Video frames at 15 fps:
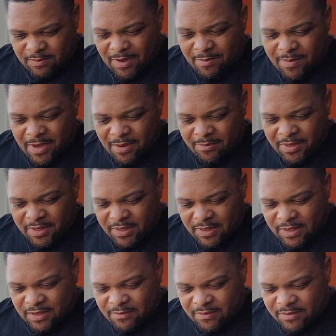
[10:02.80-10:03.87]
my bad. I meant to
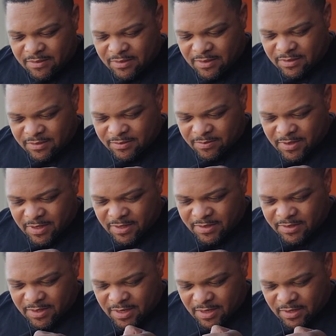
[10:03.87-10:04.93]
leave it no
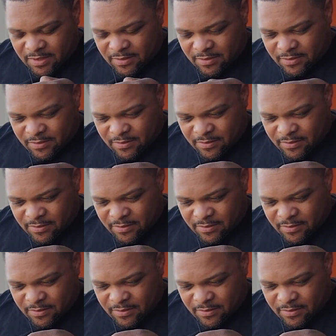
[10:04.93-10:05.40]
space. There it go.